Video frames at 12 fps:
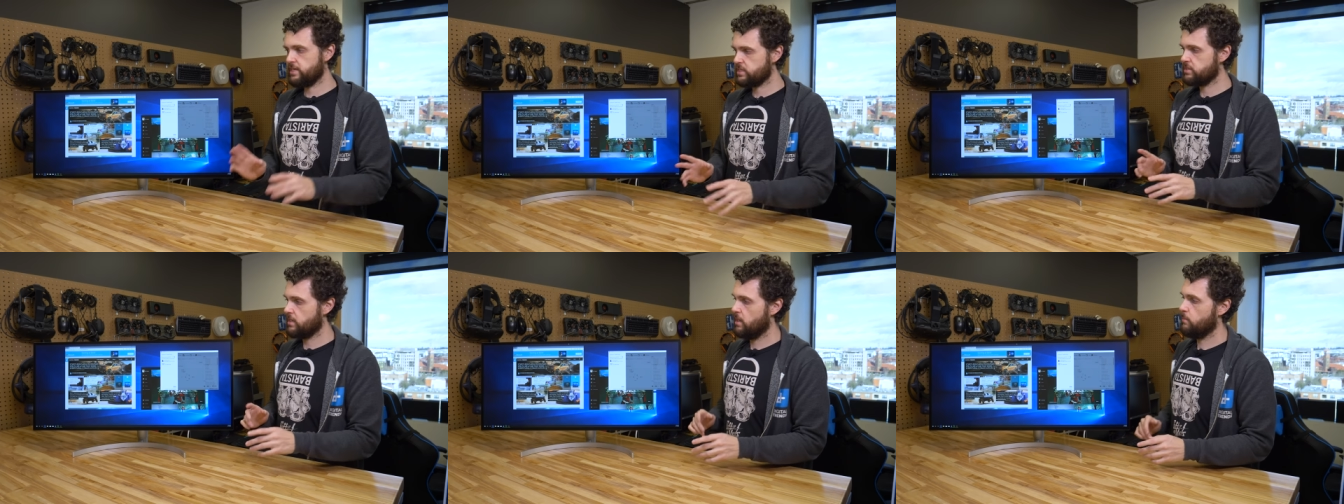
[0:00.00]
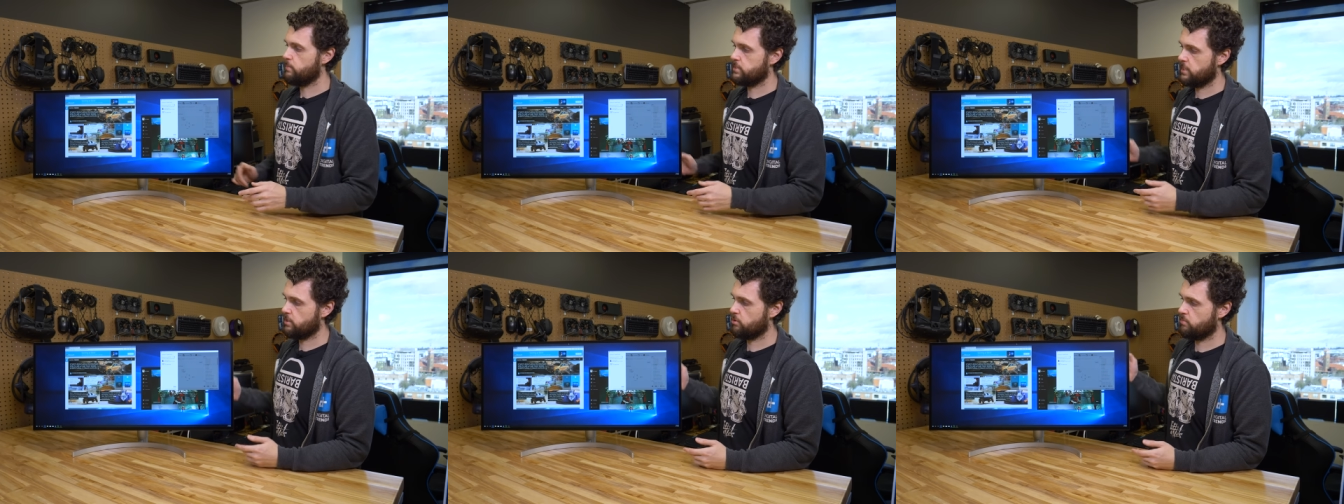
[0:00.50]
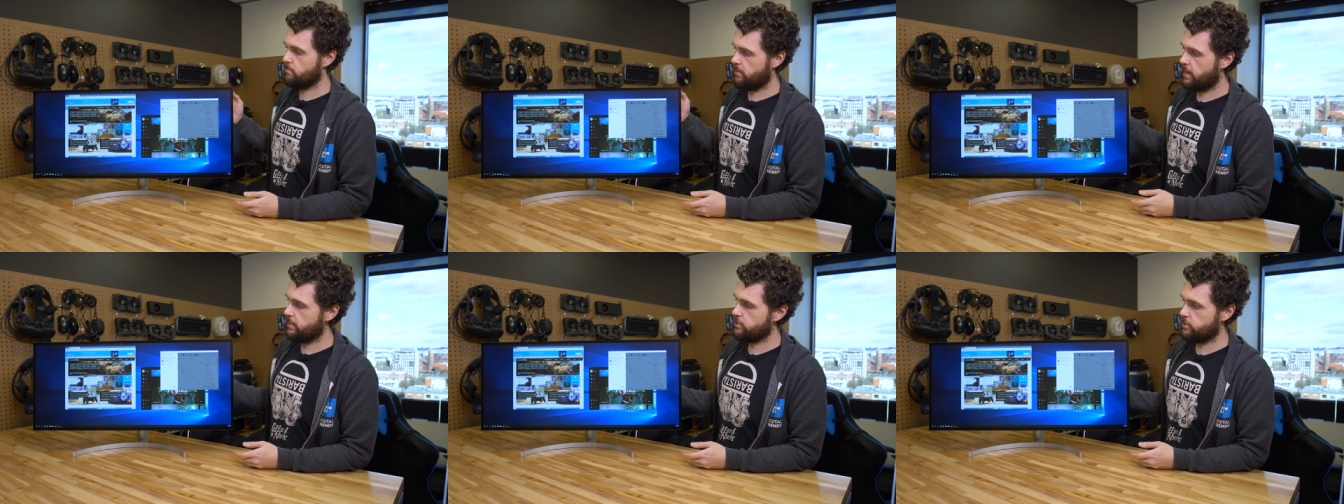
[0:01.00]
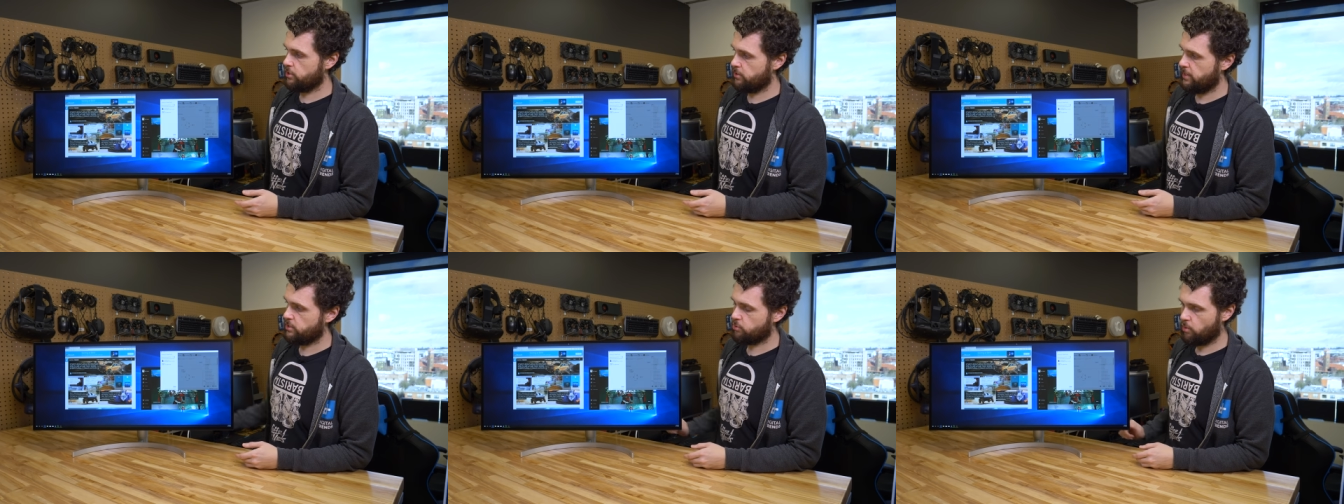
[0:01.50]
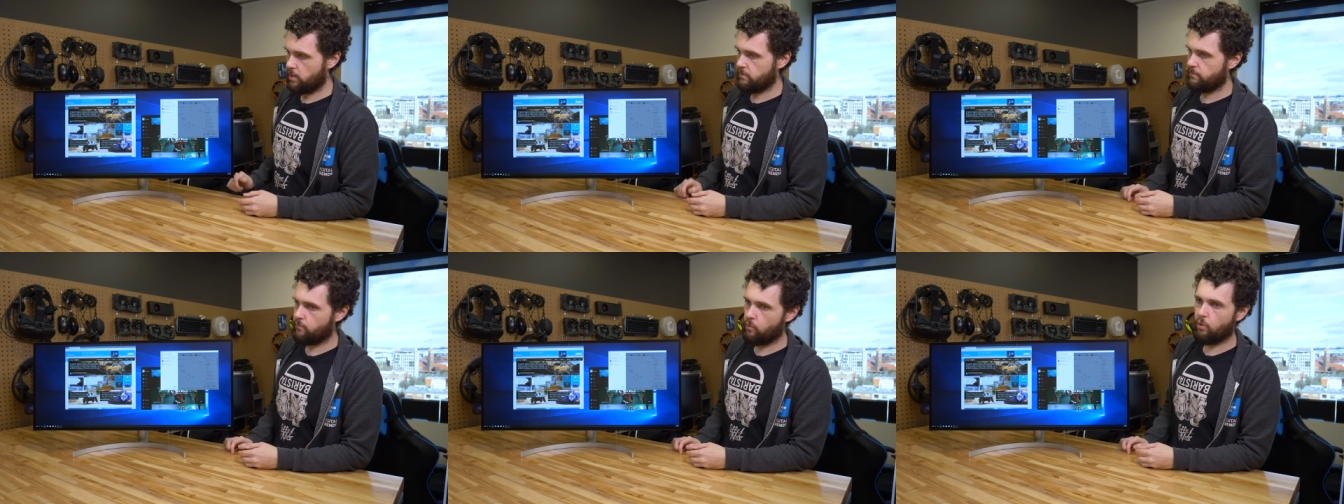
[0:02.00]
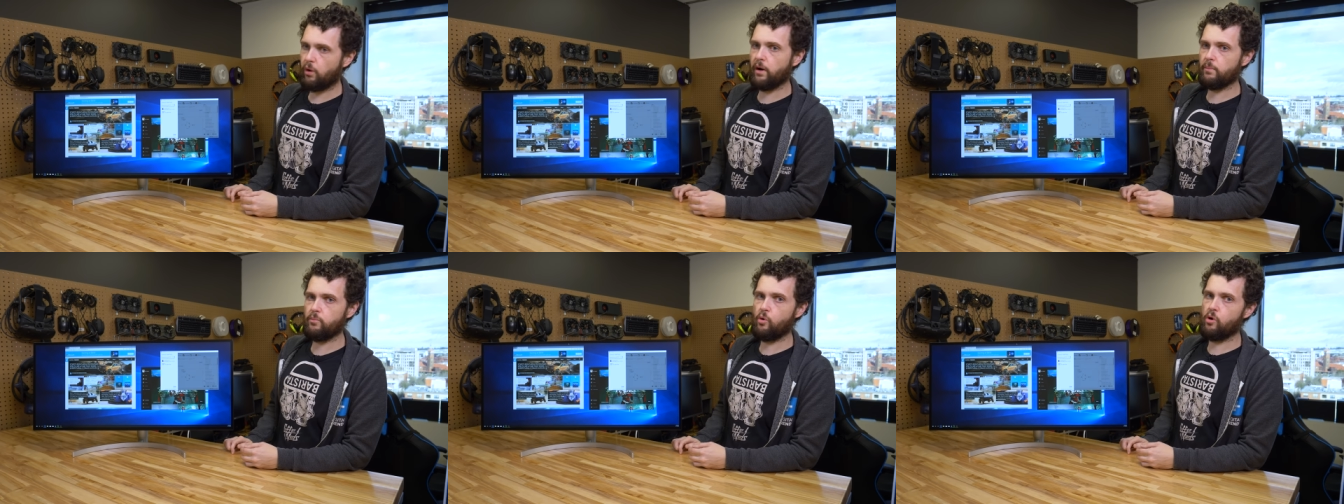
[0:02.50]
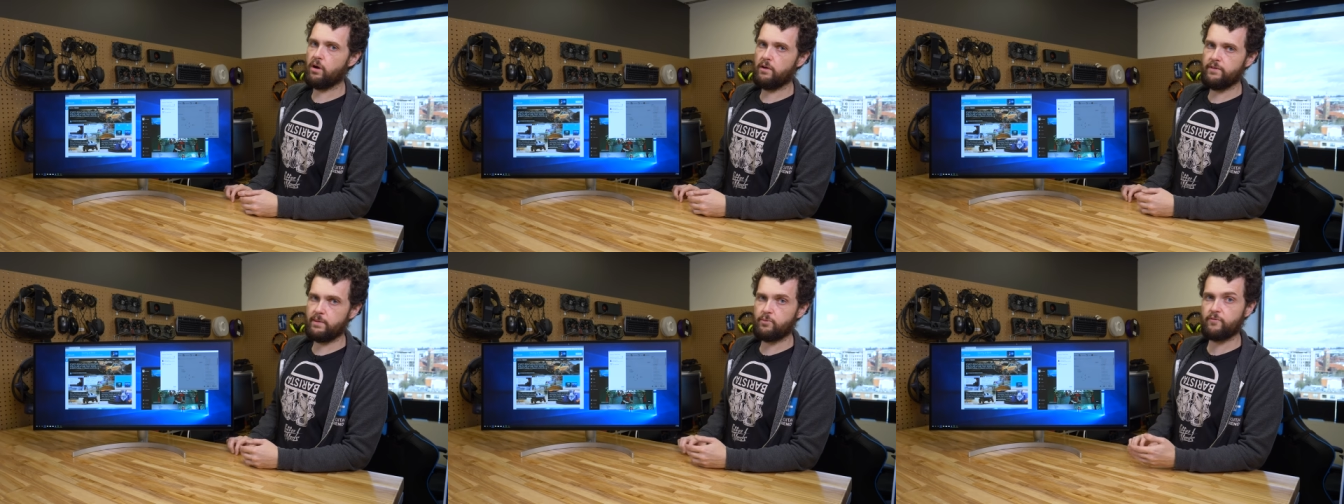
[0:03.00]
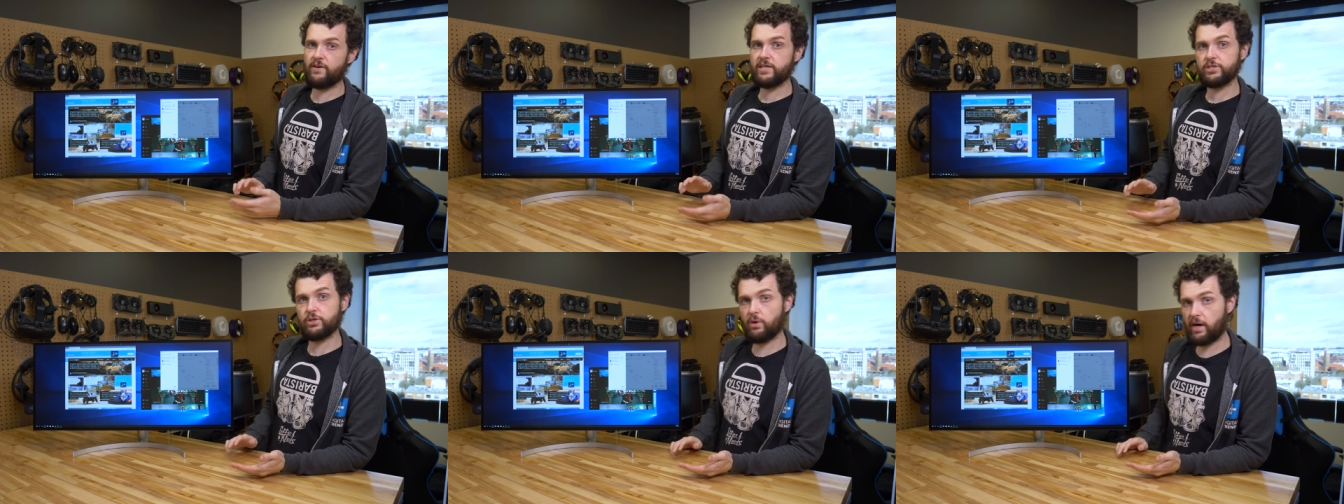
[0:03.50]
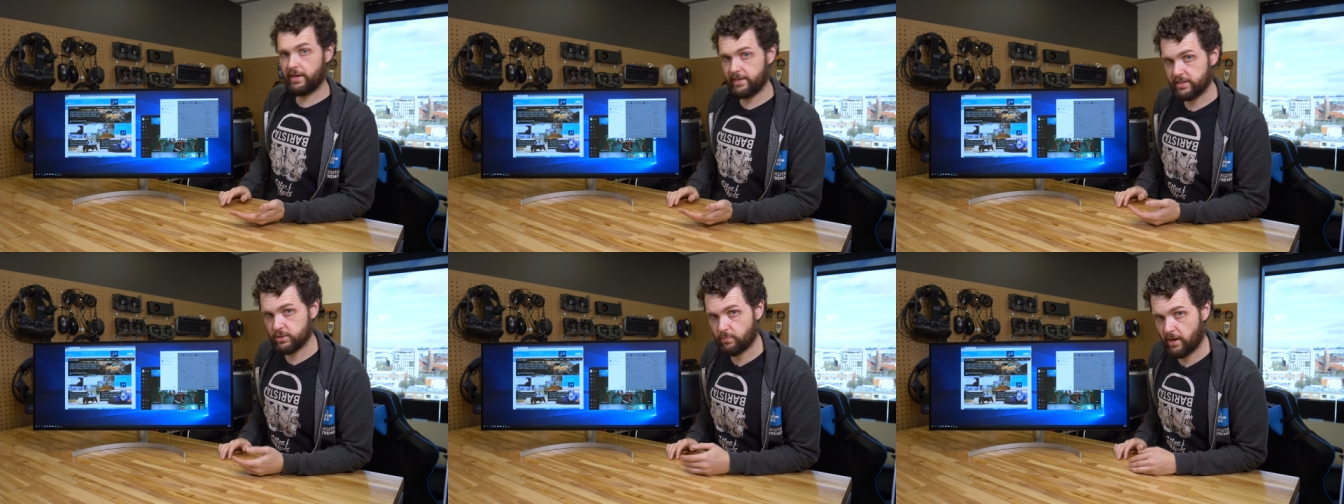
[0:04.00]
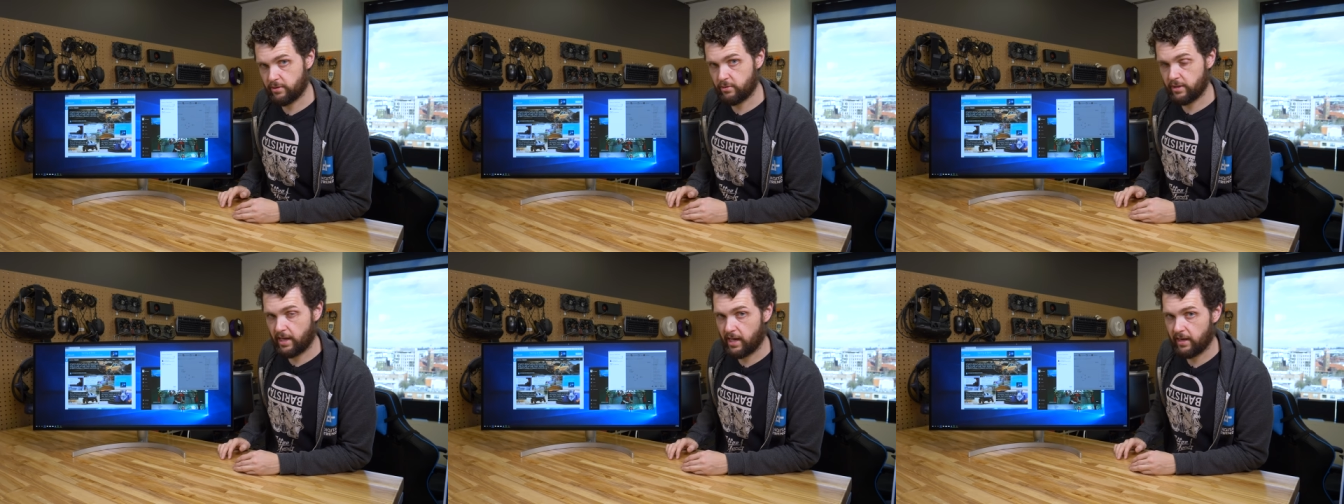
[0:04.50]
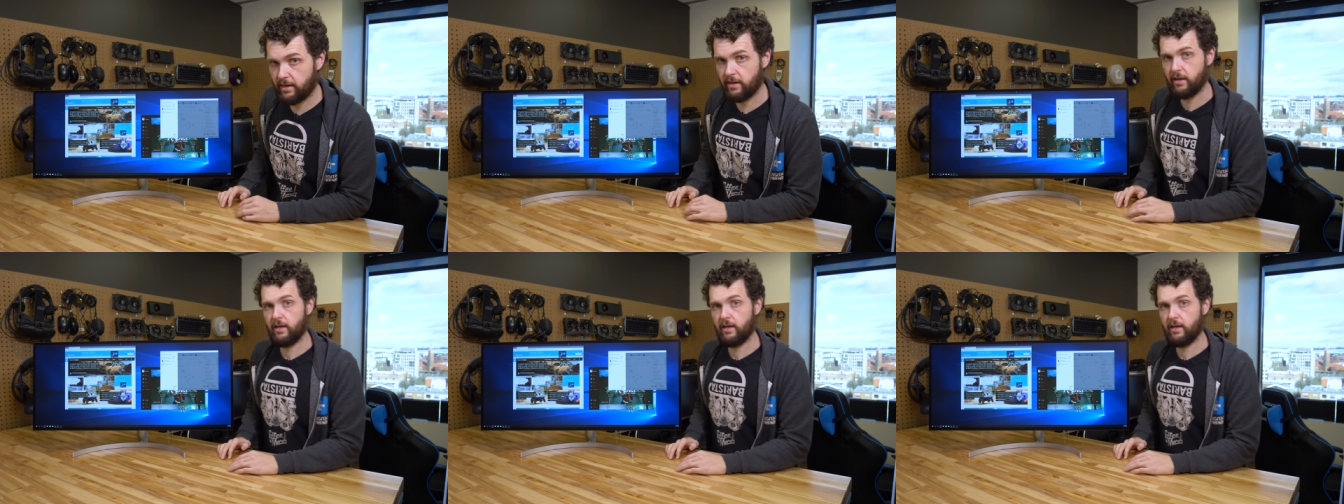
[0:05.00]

this particular monitor is going for more of a professional audience rather than